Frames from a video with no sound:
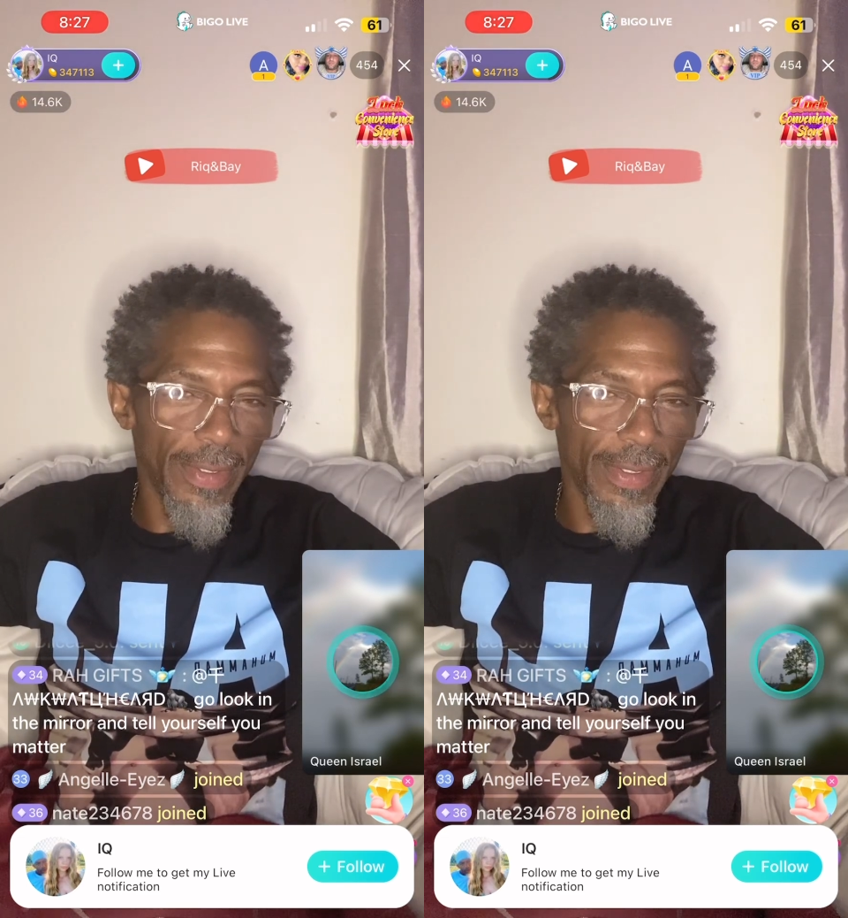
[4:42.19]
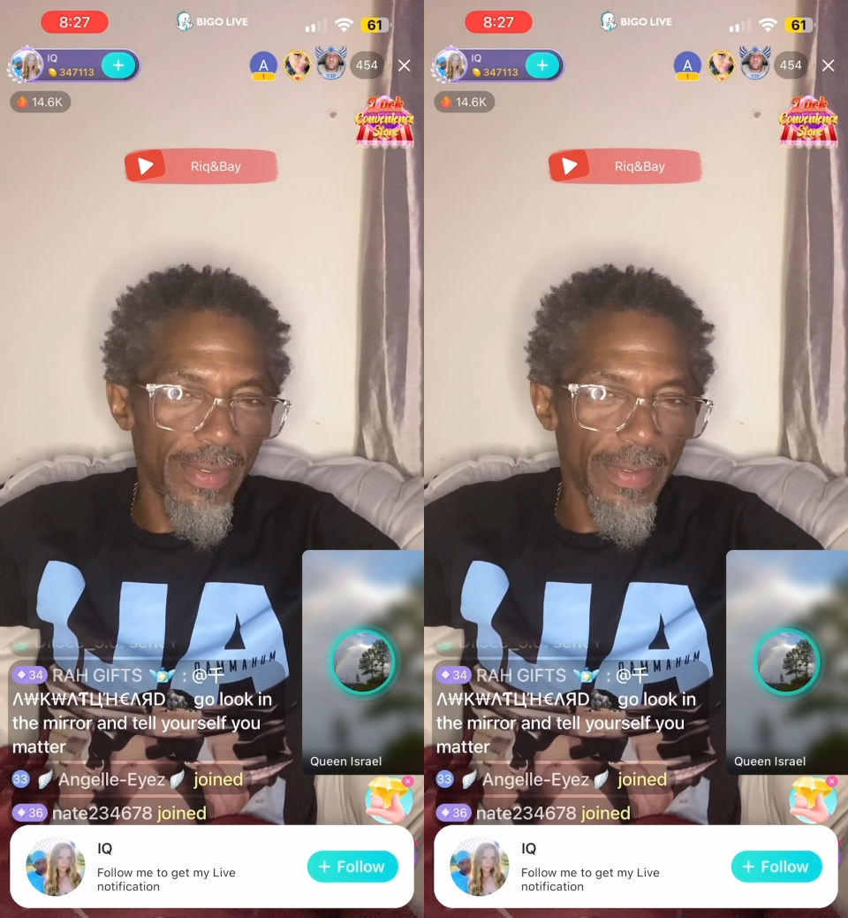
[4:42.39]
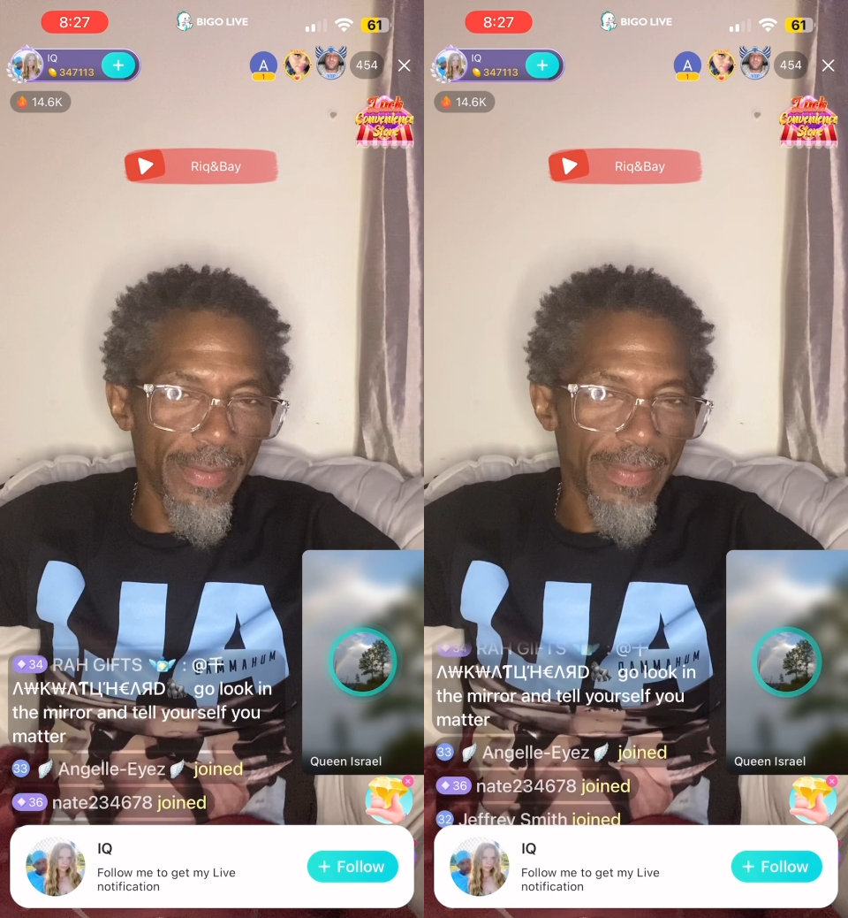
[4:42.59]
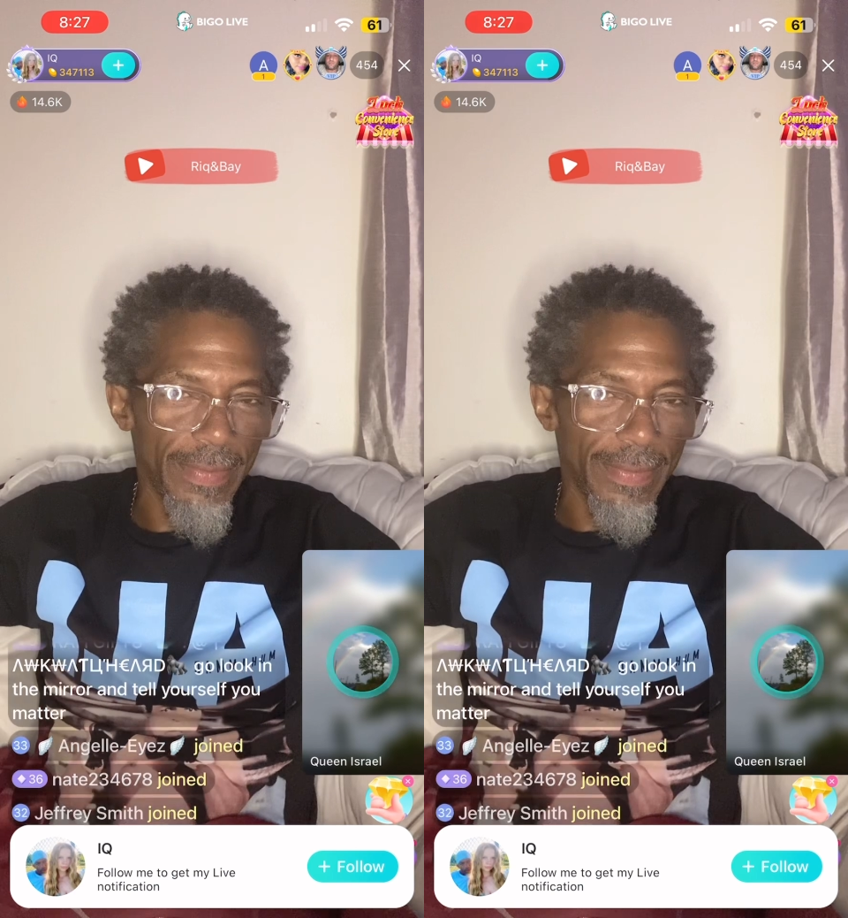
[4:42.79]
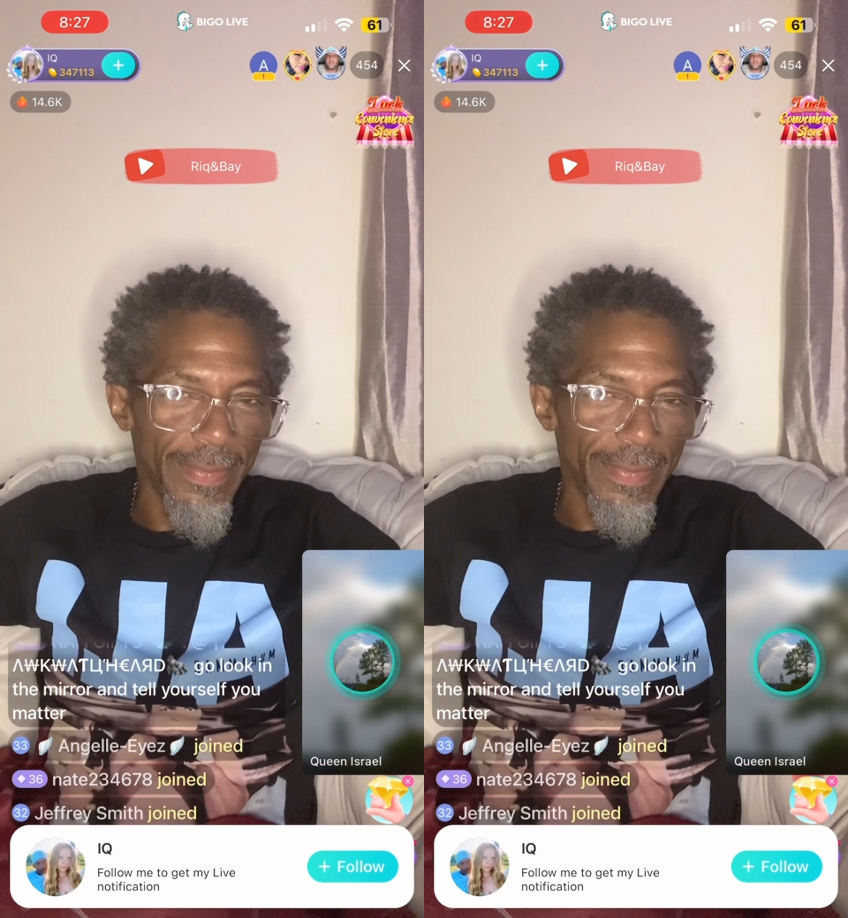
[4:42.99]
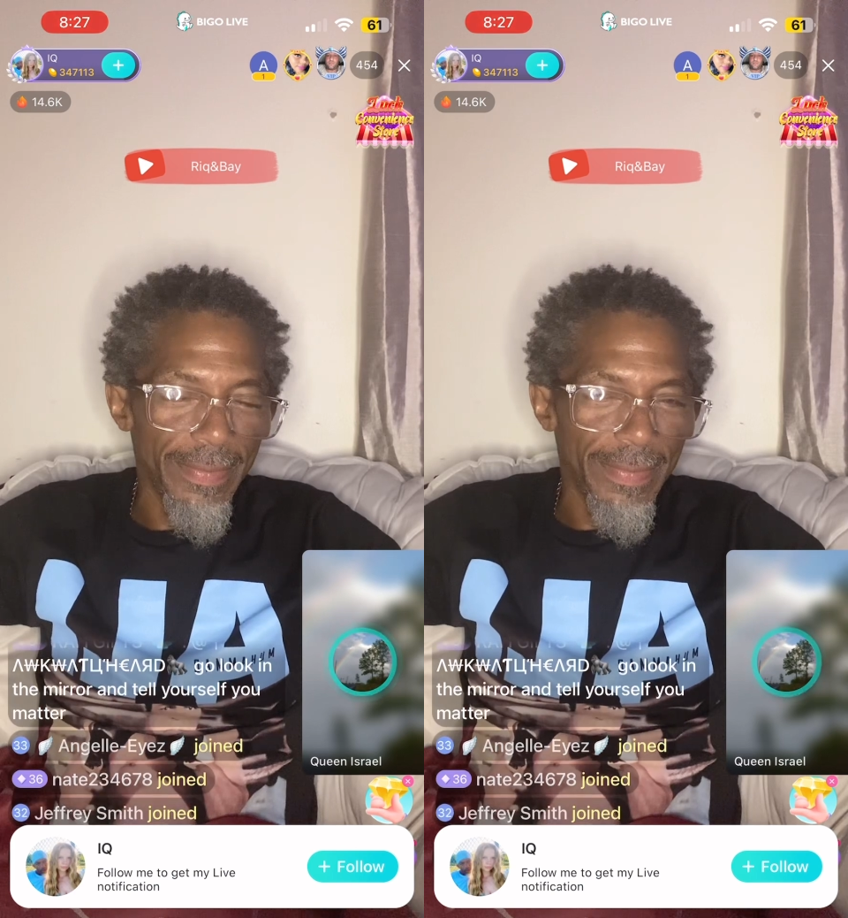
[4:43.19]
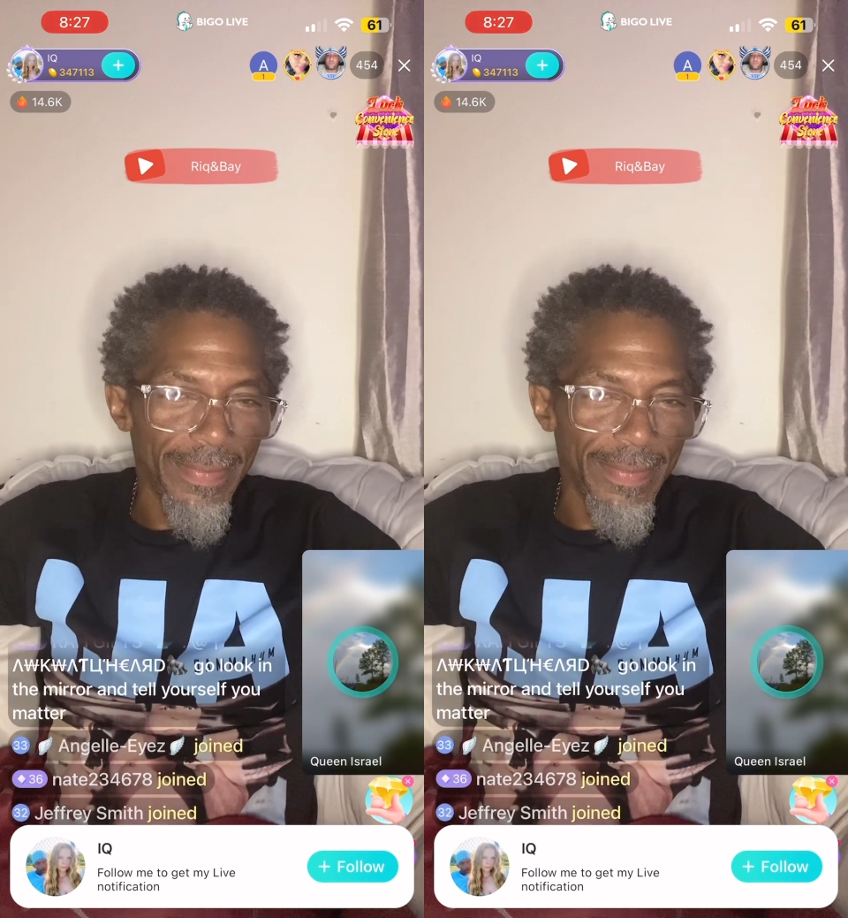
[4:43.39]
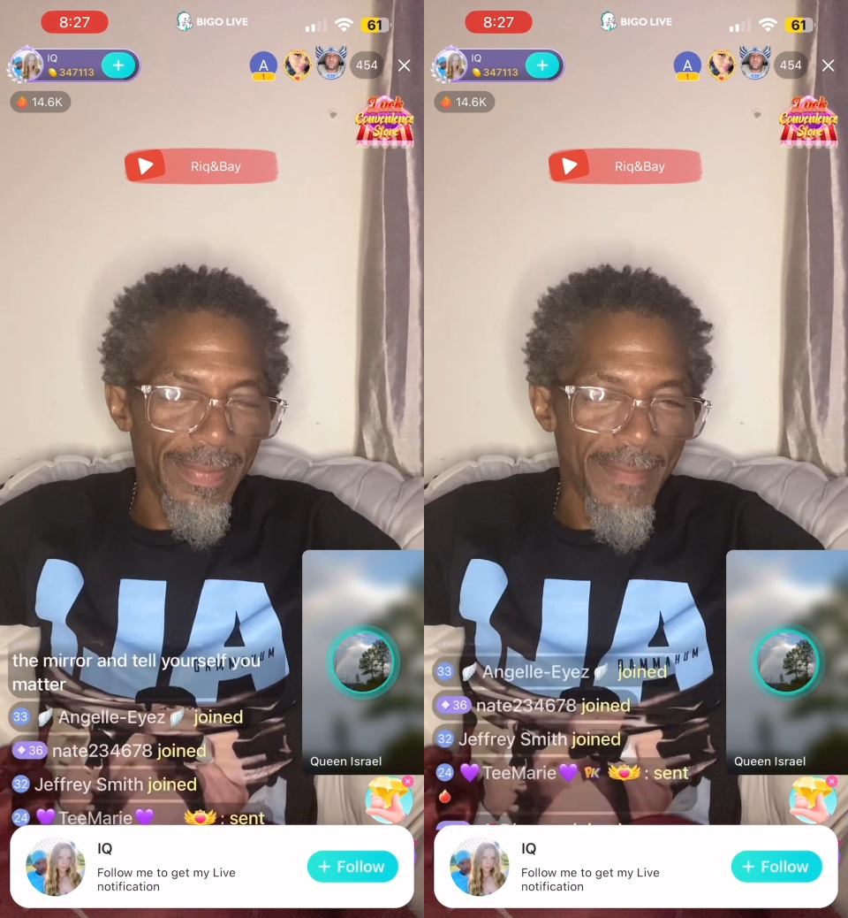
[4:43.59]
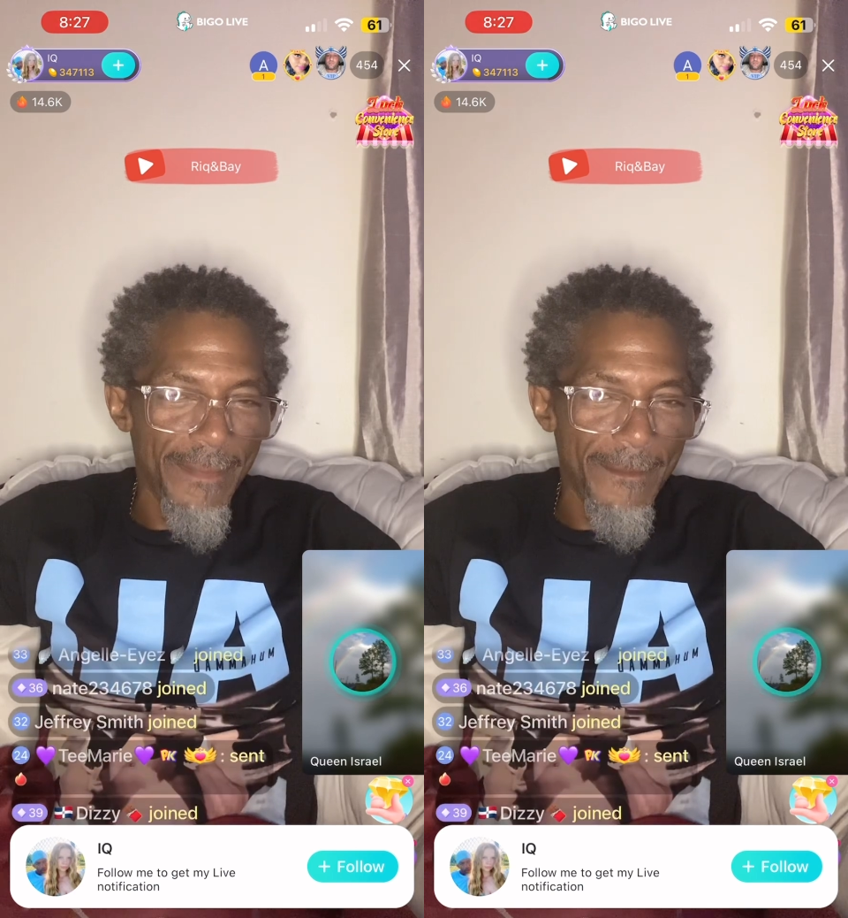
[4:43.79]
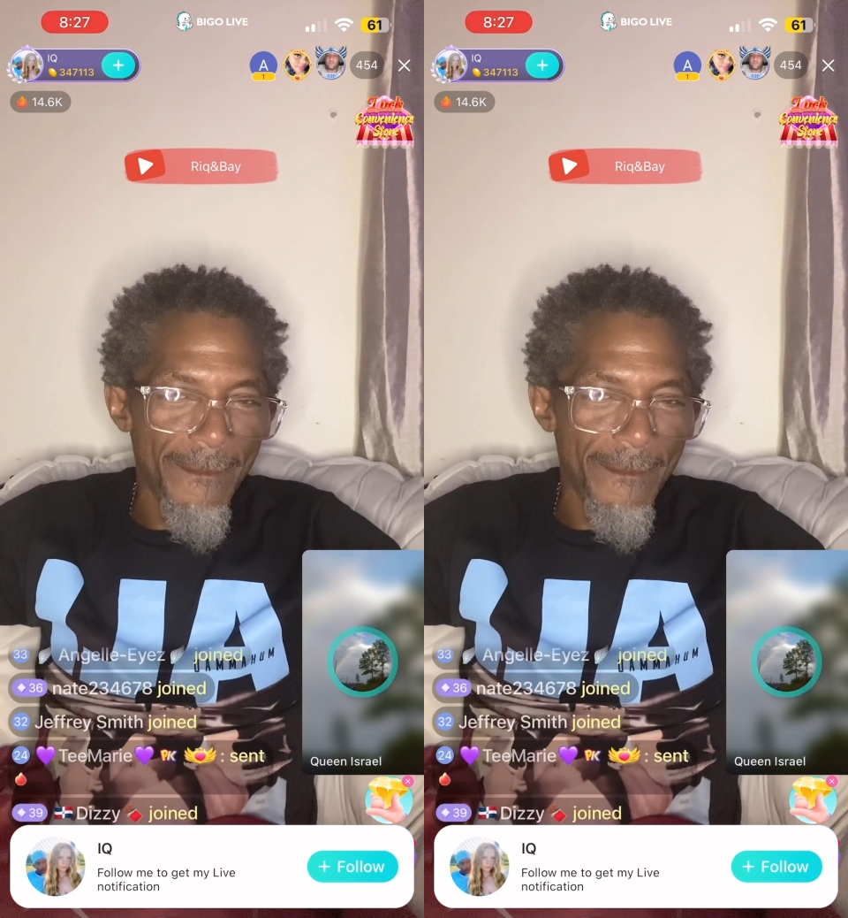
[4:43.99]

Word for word: Of